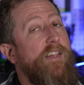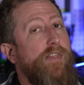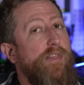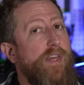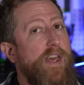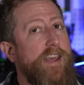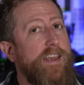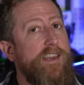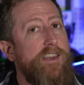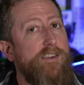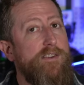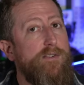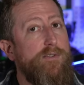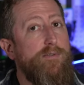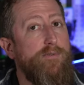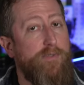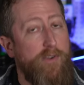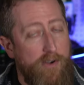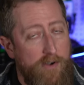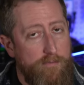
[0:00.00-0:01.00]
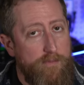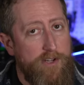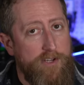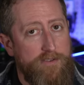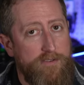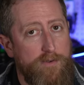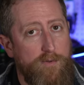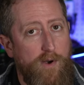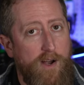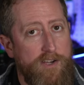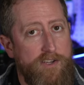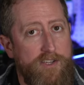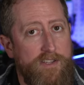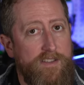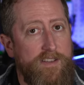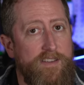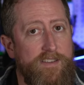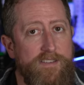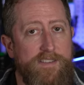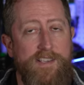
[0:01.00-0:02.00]
Thank you very much for
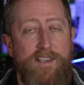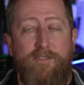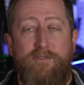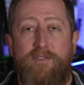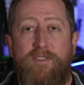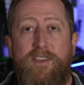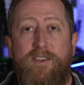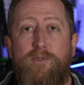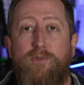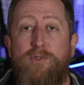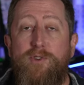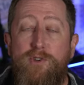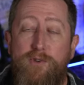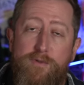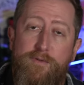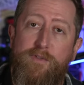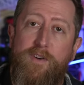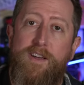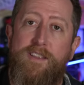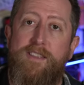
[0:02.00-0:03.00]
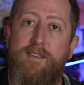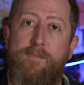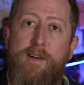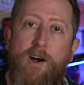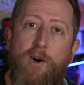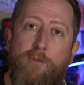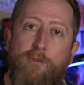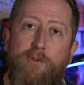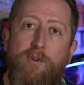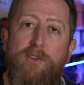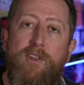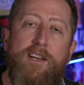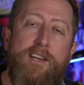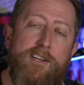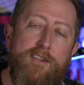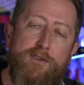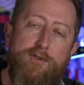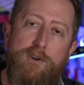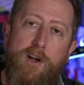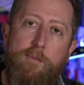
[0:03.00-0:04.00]
watching these. If you do find them helpful,
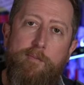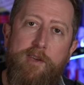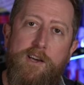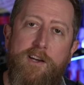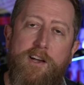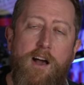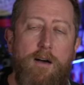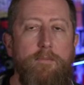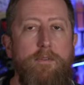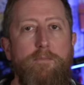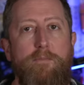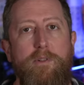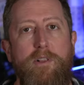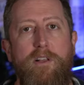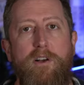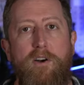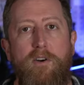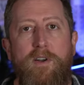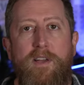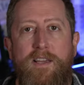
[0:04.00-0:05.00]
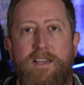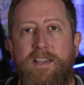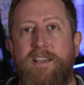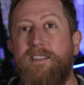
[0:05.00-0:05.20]
drop me a comment below.